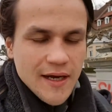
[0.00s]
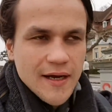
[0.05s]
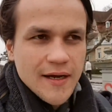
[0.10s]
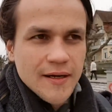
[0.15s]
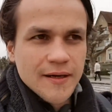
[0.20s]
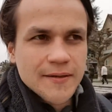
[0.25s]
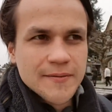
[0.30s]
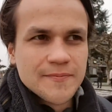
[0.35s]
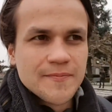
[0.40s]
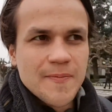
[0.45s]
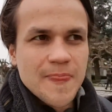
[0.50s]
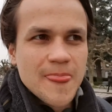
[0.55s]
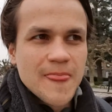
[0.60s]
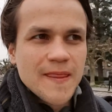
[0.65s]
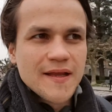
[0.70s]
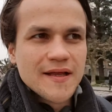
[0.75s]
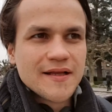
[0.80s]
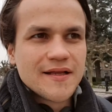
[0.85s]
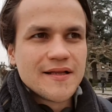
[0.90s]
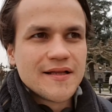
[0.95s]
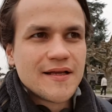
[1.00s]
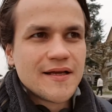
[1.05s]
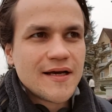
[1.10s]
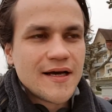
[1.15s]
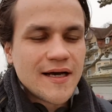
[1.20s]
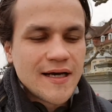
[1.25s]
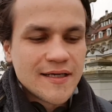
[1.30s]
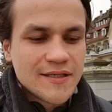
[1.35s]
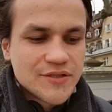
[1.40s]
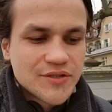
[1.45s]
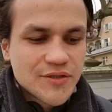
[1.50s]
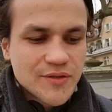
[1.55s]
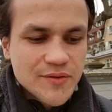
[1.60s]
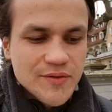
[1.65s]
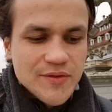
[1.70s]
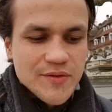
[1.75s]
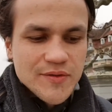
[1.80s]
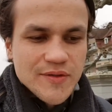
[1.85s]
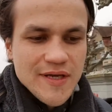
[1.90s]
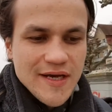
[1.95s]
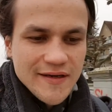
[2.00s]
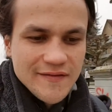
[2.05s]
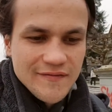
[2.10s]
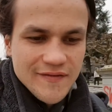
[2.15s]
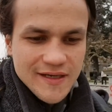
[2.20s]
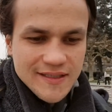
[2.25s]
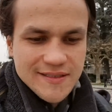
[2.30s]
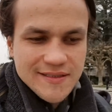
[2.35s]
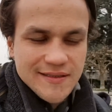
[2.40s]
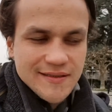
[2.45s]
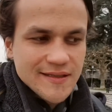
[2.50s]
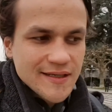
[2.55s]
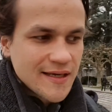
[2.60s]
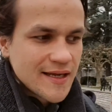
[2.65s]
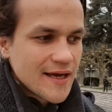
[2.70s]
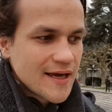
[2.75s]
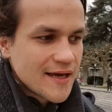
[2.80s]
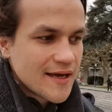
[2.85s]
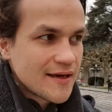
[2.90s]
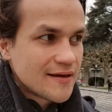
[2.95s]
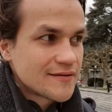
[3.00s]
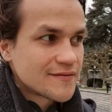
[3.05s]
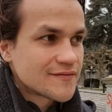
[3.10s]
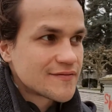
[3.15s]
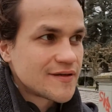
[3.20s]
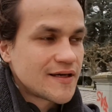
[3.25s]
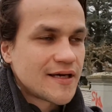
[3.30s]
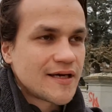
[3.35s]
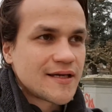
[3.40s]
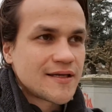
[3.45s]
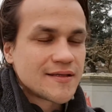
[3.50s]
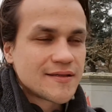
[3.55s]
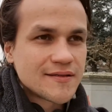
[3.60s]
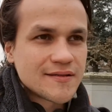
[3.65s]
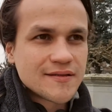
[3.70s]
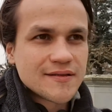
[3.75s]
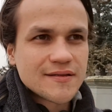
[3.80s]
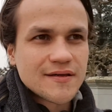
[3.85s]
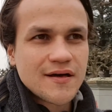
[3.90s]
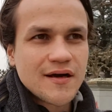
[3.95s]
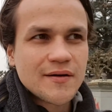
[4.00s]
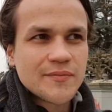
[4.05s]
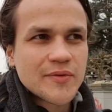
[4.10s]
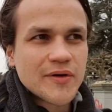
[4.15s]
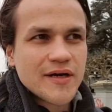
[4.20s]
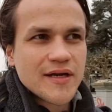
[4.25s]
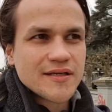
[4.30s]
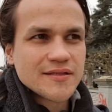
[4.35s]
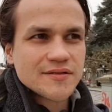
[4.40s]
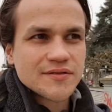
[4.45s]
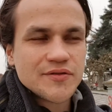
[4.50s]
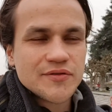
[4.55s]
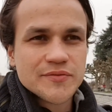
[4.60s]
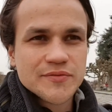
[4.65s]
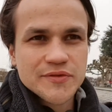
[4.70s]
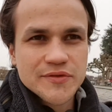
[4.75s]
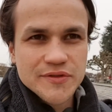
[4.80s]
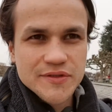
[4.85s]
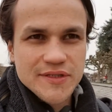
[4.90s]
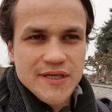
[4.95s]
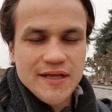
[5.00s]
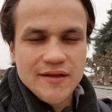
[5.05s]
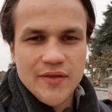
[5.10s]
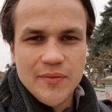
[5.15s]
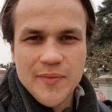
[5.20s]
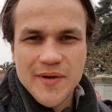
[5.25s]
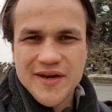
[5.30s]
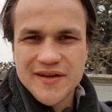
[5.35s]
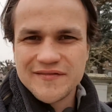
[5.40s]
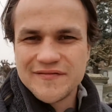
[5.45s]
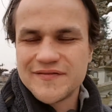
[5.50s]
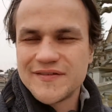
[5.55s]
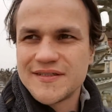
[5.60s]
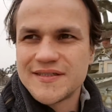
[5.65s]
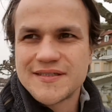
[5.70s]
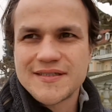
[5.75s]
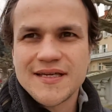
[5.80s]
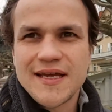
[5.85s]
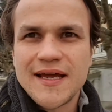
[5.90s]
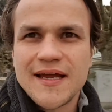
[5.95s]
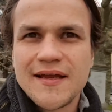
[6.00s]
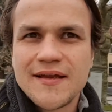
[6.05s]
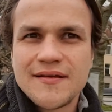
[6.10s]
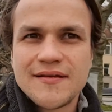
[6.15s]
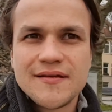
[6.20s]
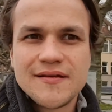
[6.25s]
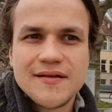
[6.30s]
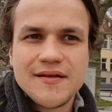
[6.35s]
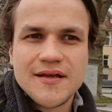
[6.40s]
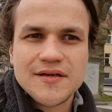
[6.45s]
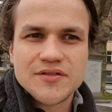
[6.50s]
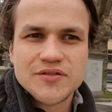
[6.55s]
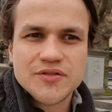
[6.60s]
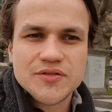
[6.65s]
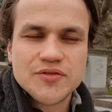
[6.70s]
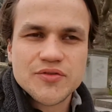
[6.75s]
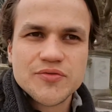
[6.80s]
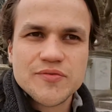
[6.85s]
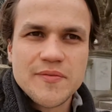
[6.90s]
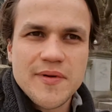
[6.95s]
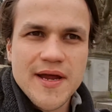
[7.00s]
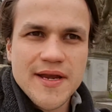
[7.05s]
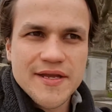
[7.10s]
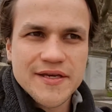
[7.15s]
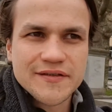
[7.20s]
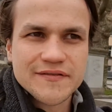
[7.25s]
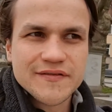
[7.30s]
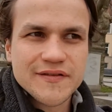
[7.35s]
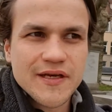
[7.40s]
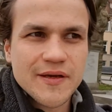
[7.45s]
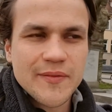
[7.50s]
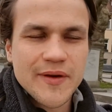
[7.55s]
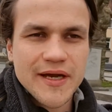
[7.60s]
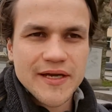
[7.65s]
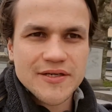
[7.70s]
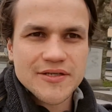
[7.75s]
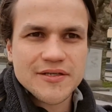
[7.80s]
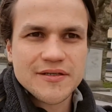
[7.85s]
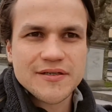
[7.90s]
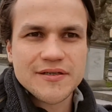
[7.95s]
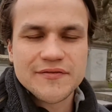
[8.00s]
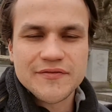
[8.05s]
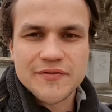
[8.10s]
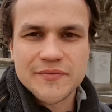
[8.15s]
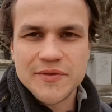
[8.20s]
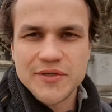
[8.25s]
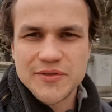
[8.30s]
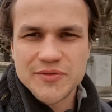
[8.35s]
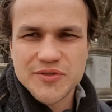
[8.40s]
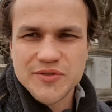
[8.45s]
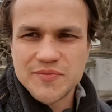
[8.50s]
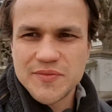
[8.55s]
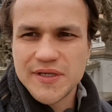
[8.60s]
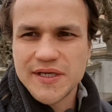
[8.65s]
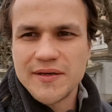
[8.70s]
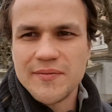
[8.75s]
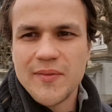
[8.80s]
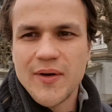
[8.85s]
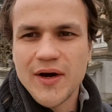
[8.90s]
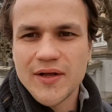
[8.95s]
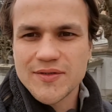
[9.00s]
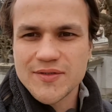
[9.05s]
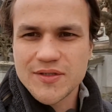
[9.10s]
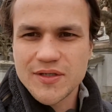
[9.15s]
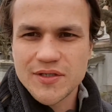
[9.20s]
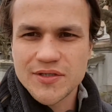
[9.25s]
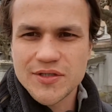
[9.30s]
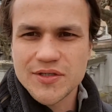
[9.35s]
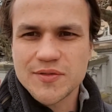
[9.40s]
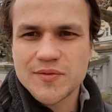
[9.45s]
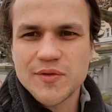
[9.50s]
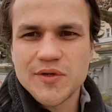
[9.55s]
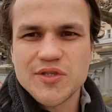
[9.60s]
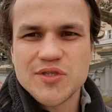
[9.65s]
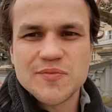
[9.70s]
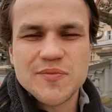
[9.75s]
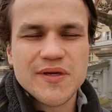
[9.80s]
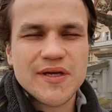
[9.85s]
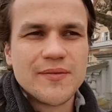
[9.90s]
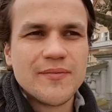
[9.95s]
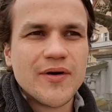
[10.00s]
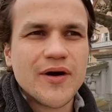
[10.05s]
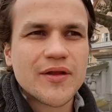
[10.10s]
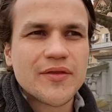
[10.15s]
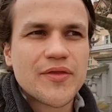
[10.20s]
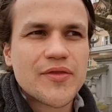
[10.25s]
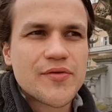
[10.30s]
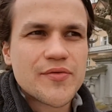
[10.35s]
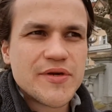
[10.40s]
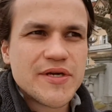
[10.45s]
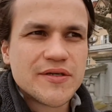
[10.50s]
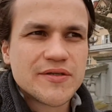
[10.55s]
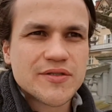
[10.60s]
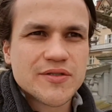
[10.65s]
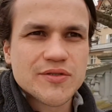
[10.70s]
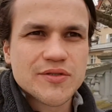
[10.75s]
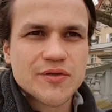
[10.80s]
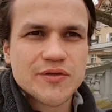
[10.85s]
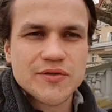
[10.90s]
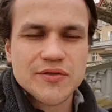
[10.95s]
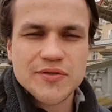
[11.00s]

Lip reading: I showed you that vessel that I have, and copper has numerous health benefits, and there's too many of them actually for me to speak about, so I just want to speak about 3 or so